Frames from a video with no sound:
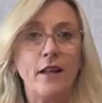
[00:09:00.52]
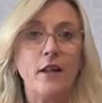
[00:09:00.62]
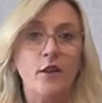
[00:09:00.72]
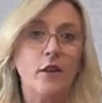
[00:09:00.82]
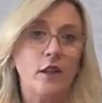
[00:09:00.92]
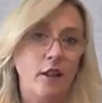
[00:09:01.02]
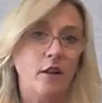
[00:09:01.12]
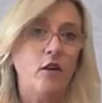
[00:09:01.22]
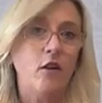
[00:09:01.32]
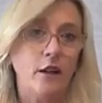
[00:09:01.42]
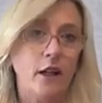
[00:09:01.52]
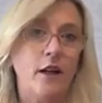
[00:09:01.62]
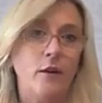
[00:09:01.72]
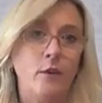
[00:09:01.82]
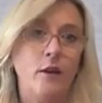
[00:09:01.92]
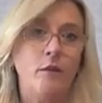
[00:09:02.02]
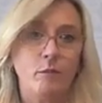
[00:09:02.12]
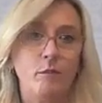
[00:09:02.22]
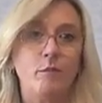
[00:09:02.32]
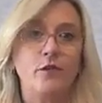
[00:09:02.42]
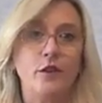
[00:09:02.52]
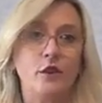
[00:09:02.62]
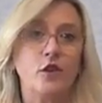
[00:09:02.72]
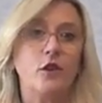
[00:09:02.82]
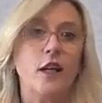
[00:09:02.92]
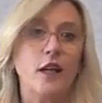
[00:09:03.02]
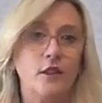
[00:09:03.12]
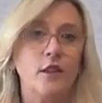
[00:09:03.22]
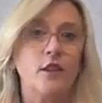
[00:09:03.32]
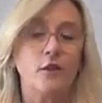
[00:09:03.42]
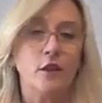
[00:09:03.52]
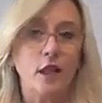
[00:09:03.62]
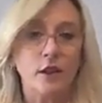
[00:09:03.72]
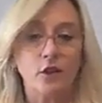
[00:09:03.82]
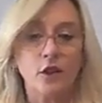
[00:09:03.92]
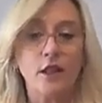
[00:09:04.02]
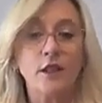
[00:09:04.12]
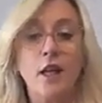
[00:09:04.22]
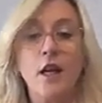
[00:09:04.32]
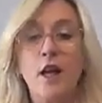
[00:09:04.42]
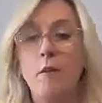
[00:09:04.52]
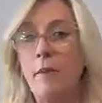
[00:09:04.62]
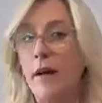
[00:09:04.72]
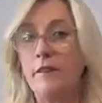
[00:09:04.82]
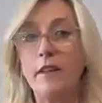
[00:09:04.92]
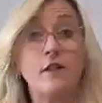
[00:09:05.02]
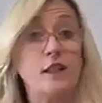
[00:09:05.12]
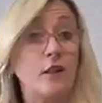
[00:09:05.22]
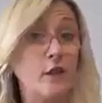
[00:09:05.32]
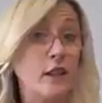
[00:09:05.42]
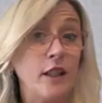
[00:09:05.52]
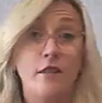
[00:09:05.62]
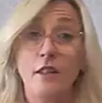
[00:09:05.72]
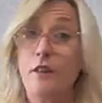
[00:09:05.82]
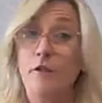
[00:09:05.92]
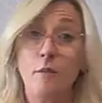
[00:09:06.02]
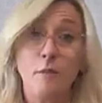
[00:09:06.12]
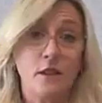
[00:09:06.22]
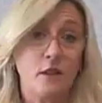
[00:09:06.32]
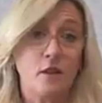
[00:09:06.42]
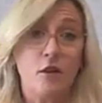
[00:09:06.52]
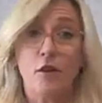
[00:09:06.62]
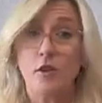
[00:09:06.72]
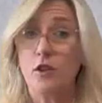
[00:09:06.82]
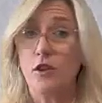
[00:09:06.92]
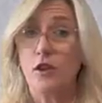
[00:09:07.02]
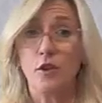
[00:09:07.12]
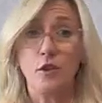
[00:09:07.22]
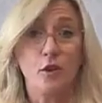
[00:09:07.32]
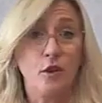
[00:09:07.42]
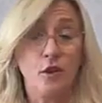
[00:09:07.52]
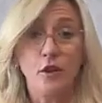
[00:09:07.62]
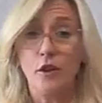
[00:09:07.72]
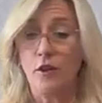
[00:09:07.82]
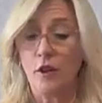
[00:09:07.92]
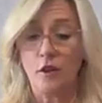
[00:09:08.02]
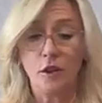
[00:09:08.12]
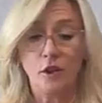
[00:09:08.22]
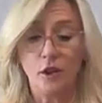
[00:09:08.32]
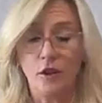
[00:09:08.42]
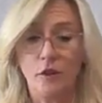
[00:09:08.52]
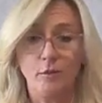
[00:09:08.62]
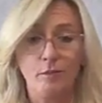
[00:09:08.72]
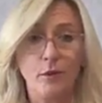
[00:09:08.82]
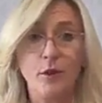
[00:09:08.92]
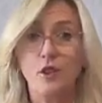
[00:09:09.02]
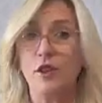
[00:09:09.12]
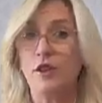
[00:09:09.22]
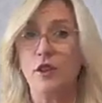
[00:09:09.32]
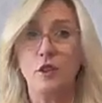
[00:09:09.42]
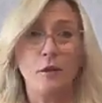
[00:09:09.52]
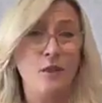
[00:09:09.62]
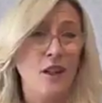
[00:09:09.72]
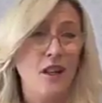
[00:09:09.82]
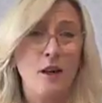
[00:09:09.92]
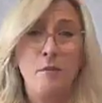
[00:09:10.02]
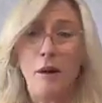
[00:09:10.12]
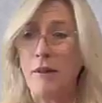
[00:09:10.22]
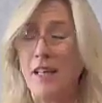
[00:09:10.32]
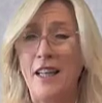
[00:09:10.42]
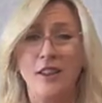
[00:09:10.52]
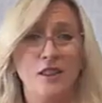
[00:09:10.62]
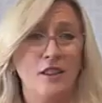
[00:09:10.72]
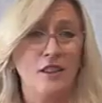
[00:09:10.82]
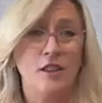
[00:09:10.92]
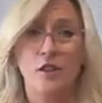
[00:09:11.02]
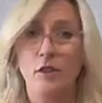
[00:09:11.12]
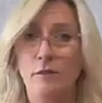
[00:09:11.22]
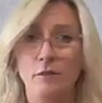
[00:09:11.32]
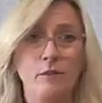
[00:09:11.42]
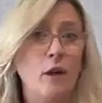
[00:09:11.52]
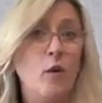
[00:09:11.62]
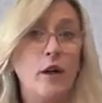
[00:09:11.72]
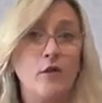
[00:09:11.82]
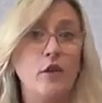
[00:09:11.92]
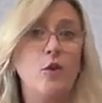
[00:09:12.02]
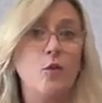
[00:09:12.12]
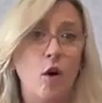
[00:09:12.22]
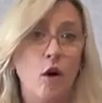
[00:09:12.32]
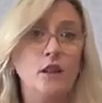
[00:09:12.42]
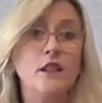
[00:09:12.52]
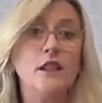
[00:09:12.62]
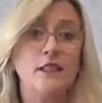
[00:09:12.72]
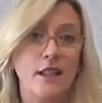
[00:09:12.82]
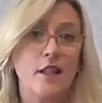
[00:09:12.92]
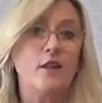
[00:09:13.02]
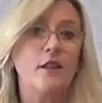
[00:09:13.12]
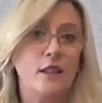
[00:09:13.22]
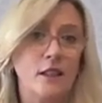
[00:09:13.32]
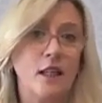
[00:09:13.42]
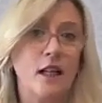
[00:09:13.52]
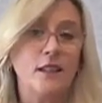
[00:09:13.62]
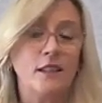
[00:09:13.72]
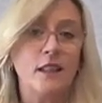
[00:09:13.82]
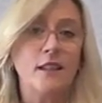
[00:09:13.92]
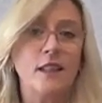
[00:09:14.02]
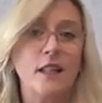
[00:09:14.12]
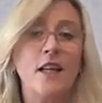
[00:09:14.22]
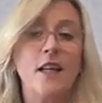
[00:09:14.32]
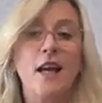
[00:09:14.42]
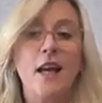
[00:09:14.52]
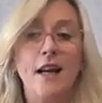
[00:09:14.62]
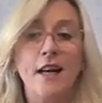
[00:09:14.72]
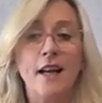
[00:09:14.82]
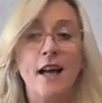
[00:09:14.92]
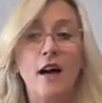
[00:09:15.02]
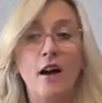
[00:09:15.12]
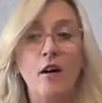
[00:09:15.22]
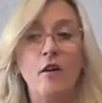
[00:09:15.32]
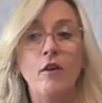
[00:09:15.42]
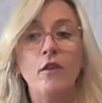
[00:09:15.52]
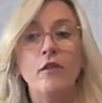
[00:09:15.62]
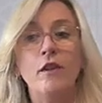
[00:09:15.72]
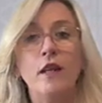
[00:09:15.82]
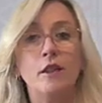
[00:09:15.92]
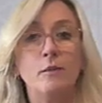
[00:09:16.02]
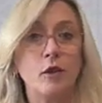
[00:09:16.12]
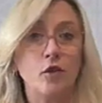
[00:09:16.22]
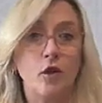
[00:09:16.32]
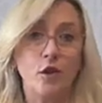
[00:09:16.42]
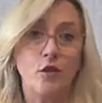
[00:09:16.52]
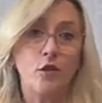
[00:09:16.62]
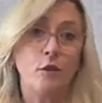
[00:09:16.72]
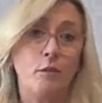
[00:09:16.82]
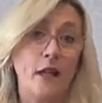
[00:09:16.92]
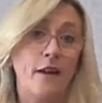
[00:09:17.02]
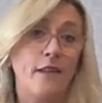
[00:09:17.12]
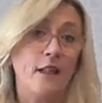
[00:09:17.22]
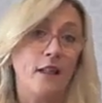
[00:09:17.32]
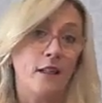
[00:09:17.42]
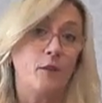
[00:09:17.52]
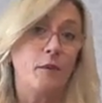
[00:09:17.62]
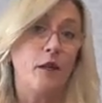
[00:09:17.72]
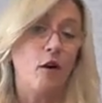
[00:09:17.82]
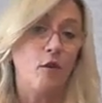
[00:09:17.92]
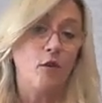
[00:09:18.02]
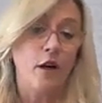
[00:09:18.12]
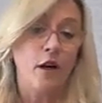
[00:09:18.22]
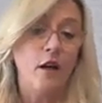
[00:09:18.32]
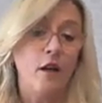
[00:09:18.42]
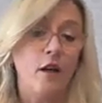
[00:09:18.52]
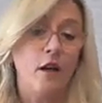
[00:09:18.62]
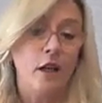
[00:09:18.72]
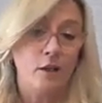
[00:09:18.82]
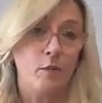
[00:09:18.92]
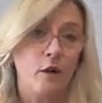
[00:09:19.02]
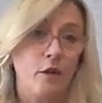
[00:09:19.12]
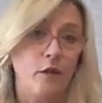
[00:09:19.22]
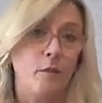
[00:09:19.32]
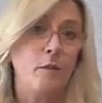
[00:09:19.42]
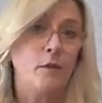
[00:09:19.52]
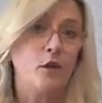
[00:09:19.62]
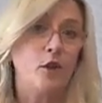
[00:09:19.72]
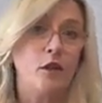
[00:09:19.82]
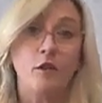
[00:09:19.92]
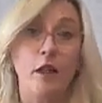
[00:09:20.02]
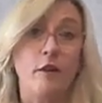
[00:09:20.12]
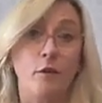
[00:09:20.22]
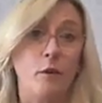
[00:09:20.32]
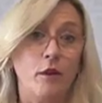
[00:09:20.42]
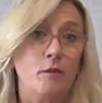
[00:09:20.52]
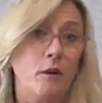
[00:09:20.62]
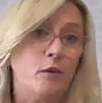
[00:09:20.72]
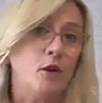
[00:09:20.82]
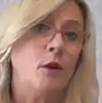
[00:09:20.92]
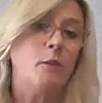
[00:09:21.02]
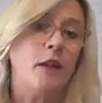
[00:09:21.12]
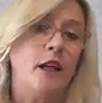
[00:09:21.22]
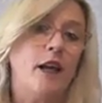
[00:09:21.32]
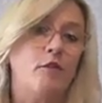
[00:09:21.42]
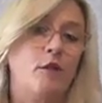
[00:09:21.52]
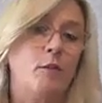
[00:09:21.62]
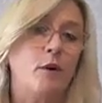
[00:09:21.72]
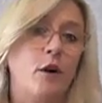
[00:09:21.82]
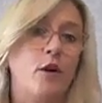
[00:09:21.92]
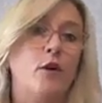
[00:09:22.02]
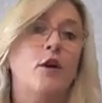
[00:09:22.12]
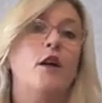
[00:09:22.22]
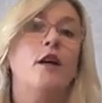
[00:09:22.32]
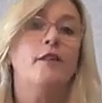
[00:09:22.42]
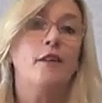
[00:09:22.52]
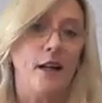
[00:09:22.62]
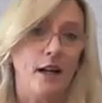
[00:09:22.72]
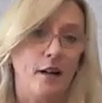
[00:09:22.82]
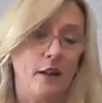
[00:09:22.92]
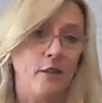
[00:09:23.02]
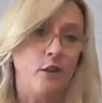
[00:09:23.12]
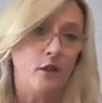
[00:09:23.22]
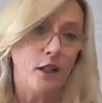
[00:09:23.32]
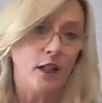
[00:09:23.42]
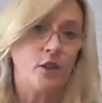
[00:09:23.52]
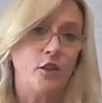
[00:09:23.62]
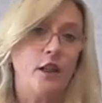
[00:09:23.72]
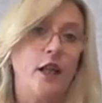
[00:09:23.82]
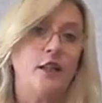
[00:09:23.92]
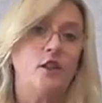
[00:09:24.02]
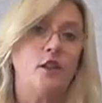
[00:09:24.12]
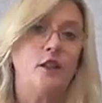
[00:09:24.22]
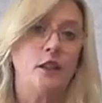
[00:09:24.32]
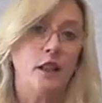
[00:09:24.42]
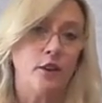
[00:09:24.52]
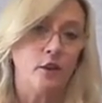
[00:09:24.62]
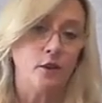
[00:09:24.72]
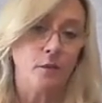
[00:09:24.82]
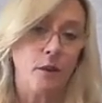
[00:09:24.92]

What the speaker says: they're learning on how we filter it out to the different countries. But there is everything in there, from business cards to brochures to publications to whatever you want is there in the design center. And now it's been transferred, now that EXP offer as part of the membership, everybody's membership, the Canva Pro. They now, if you're a luxury agent and you're a